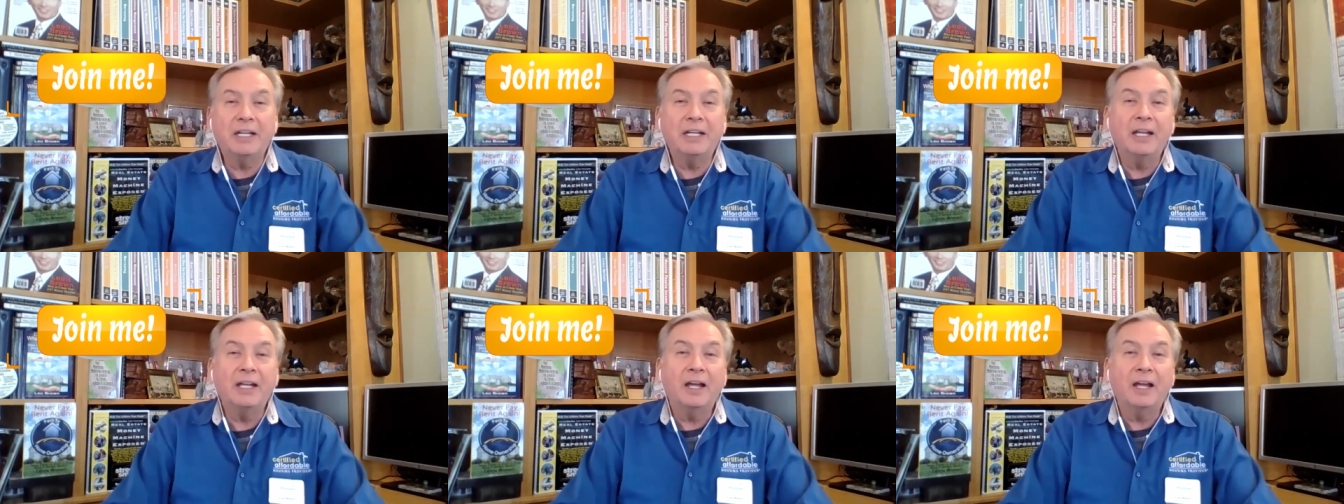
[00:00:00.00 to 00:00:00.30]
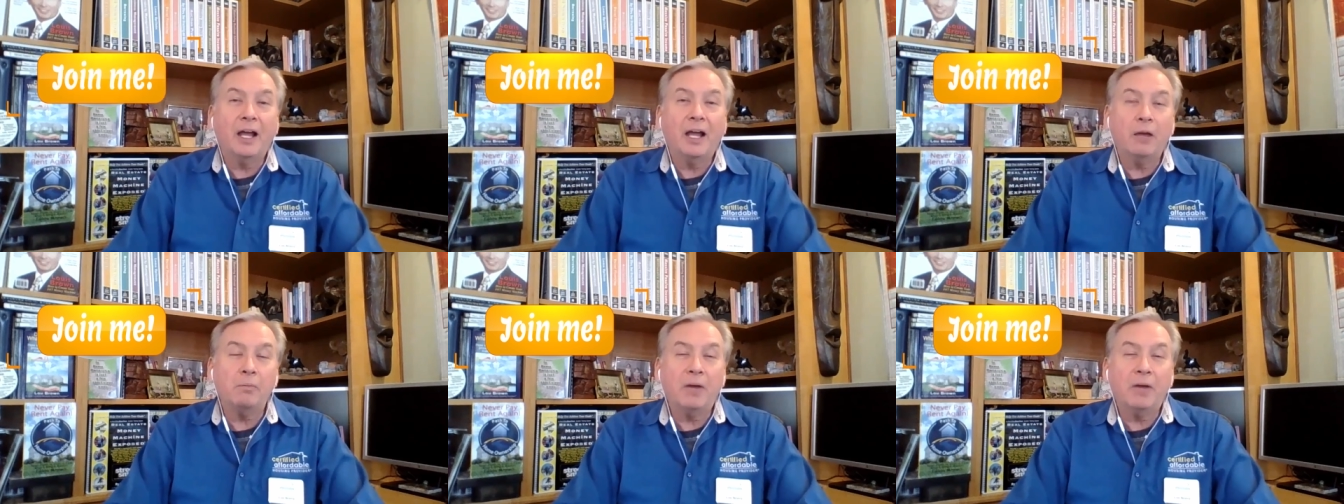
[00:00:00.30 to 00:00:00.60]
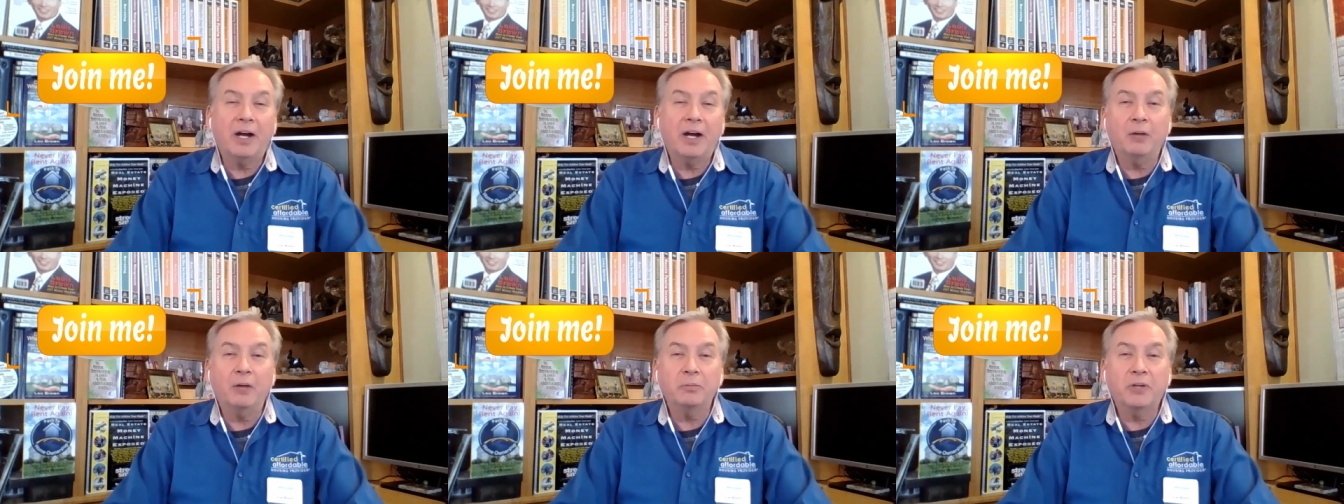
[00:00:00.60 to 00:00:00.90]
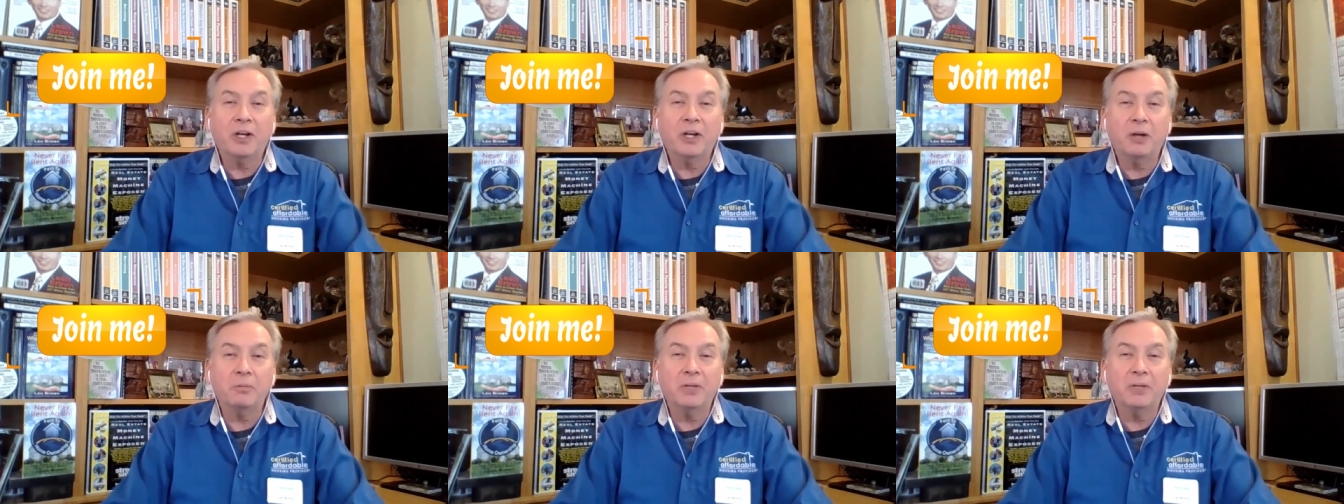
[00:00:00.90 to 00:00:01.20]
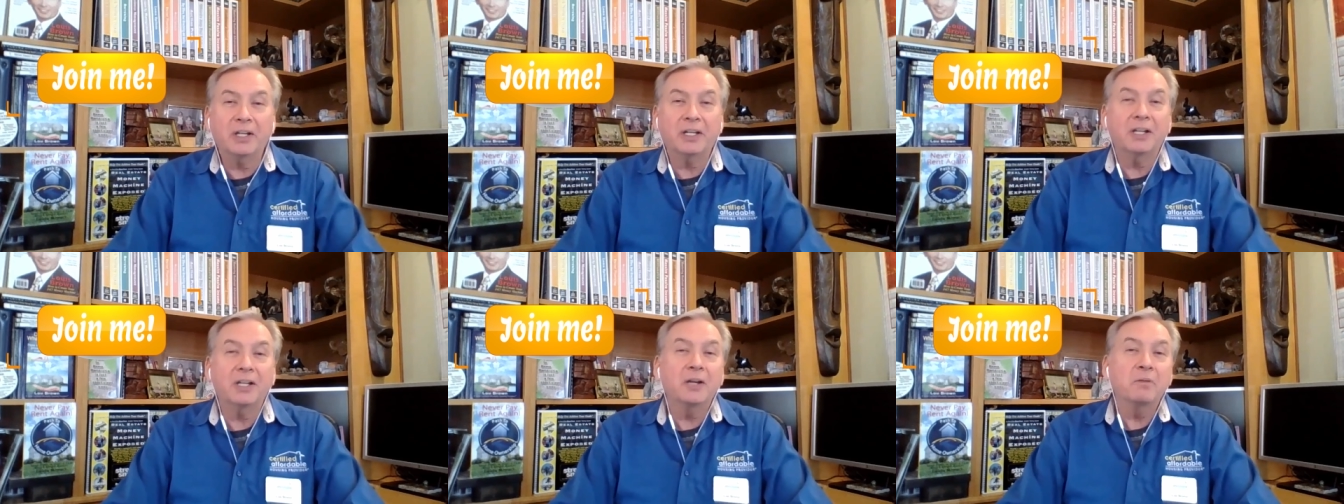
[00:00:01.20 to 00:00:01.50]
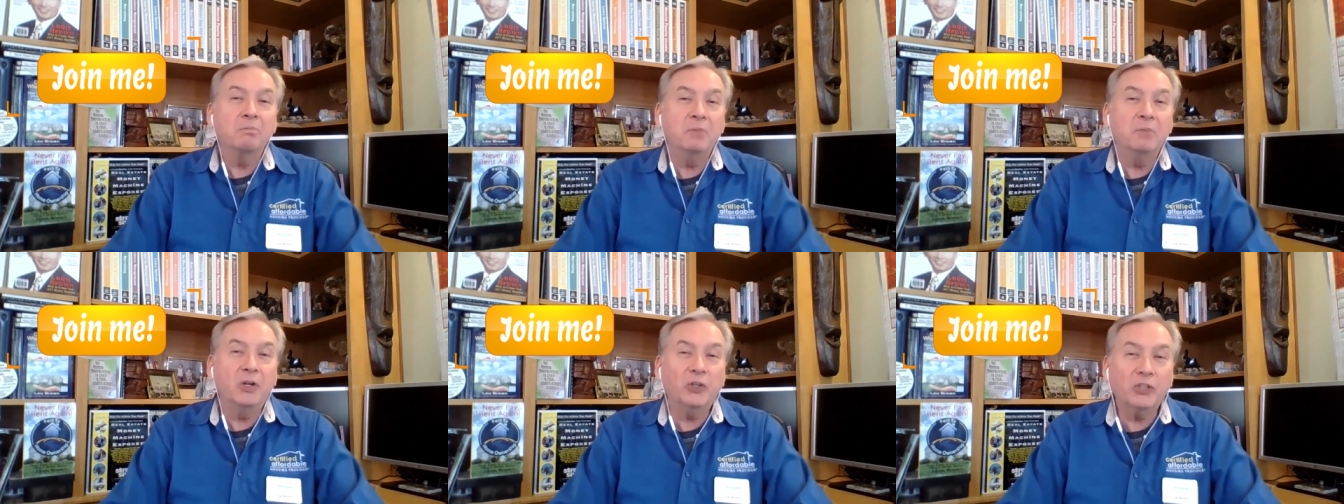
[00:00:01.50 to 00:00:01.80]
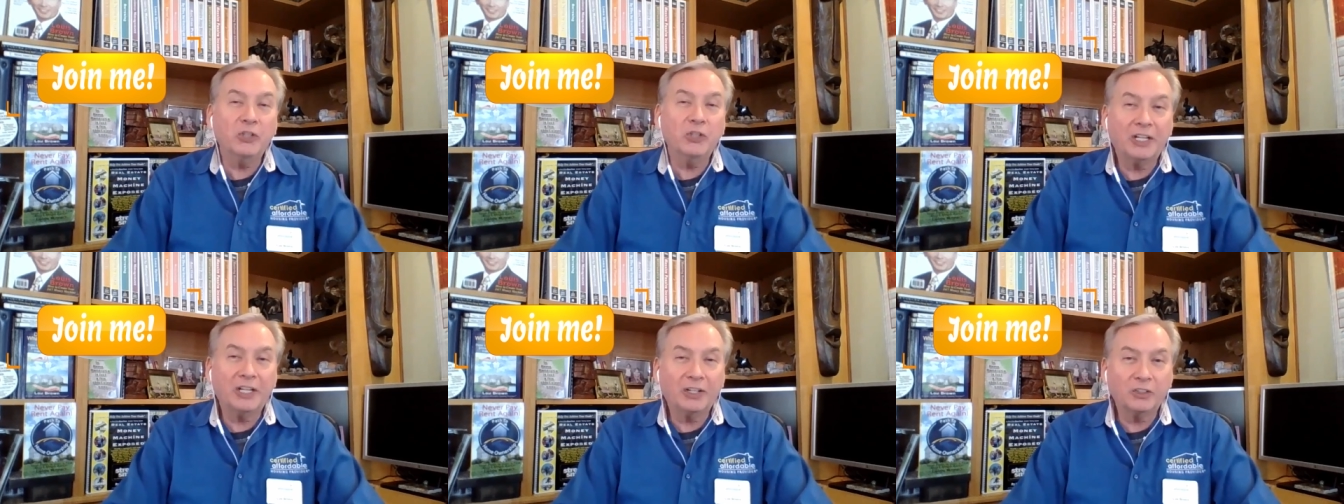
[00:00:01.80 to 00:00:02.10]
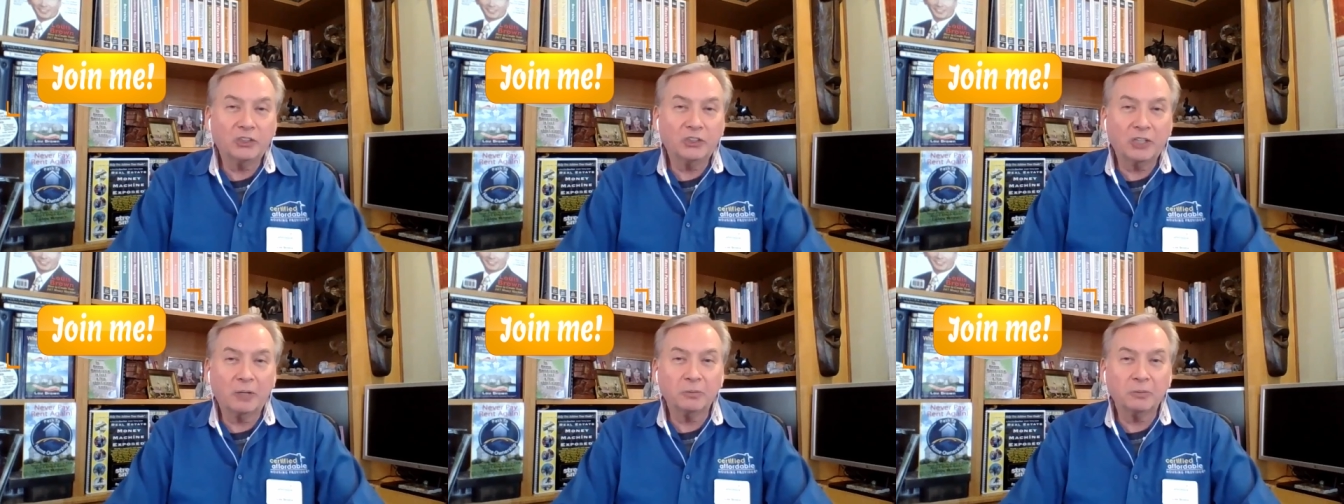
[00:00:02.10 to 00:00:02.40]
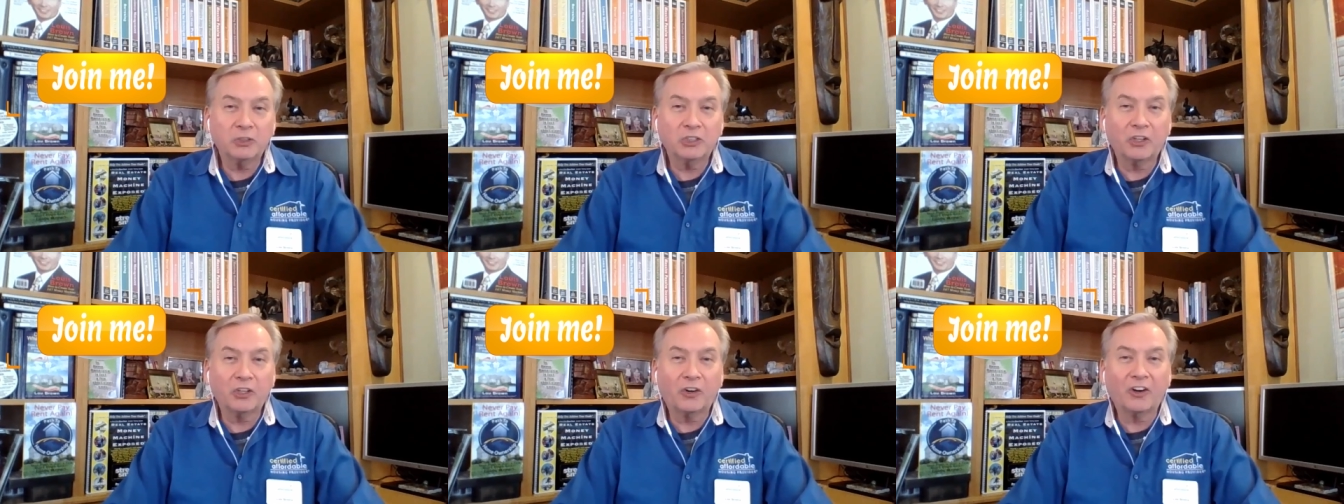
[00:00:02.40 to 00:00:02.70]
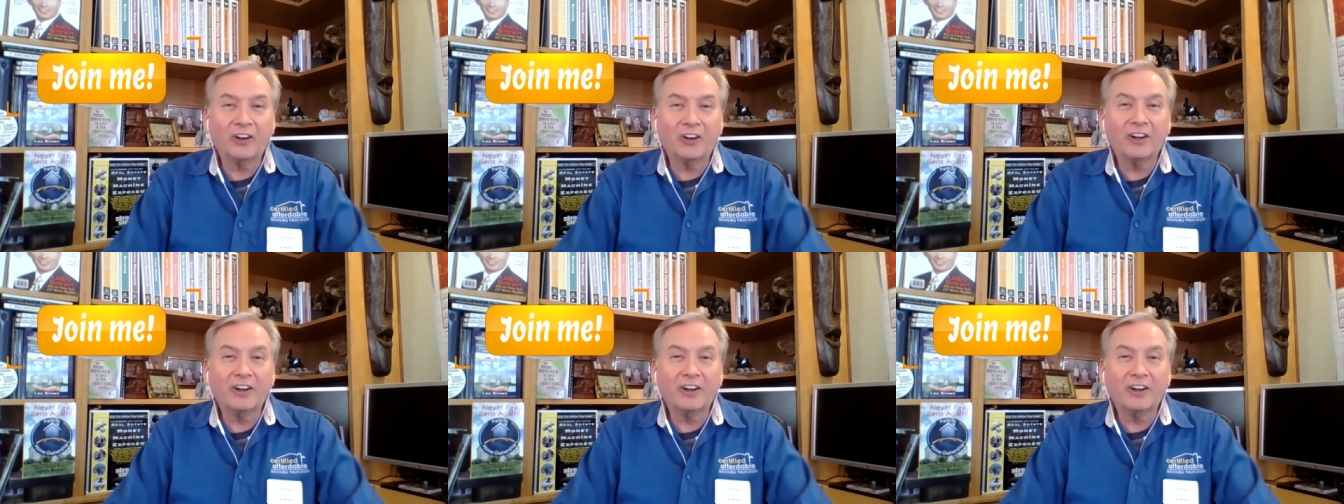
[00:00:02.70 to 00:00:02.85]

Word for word: at my upcoming Millionaire Jumpstart.